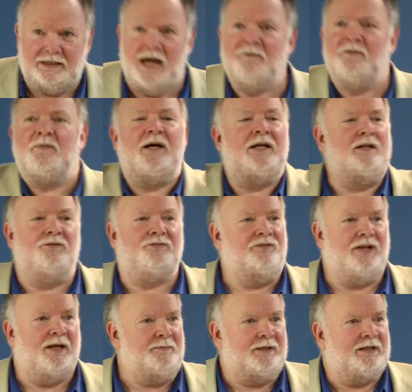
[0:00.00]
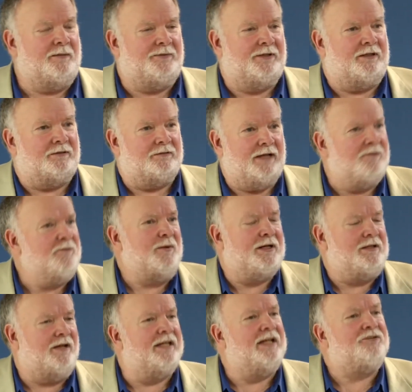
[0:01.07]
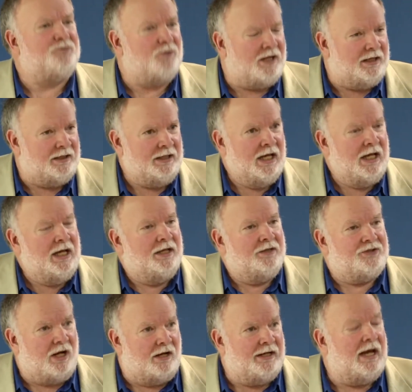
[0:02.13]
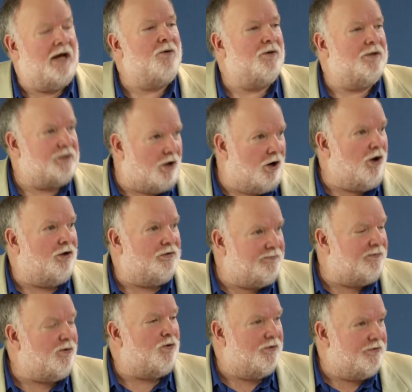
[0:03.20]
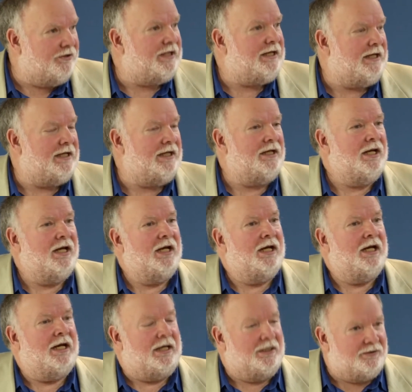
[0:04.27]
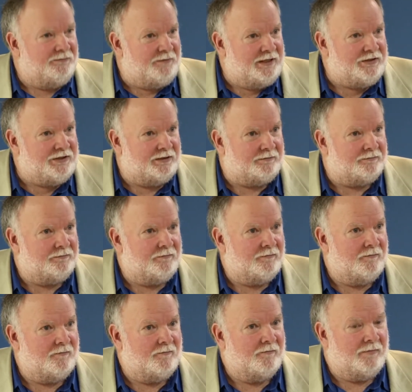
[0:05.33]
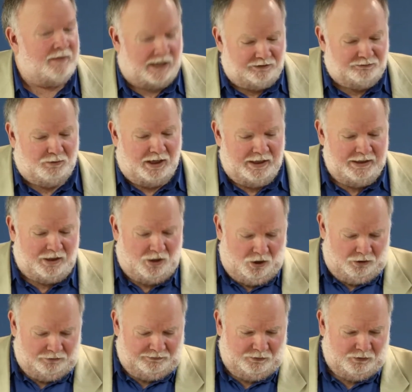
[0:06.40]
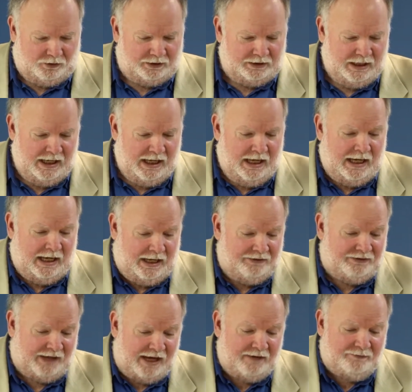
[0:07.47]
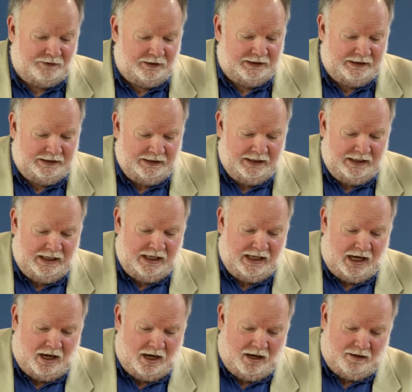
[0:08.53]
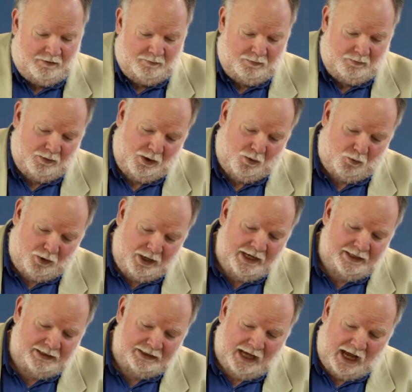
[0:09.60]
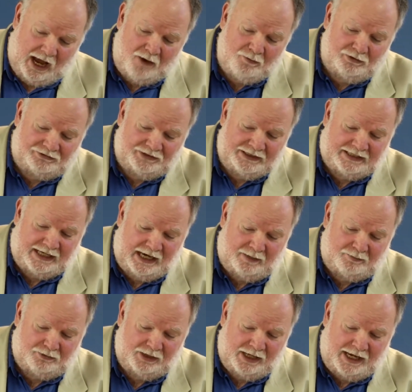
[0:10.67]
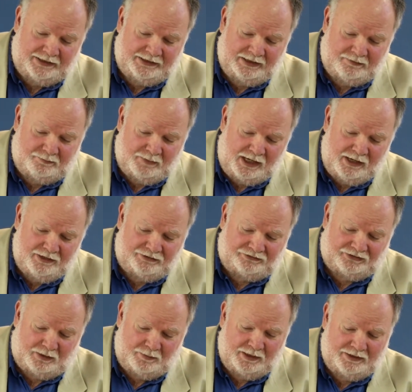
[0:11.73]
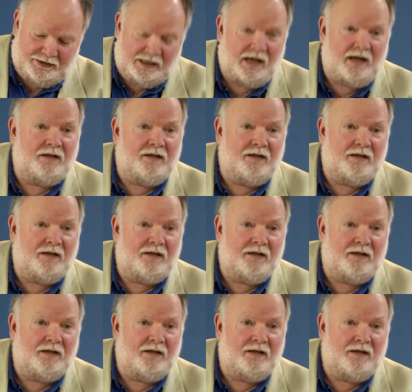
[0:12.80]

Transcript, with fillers: Everybody knows it's happening up there. Everybody. And that's why John Howard called for the intervention. That's why he called for it. And thankfully, uh, when I was in Canberra at that marriage summit that I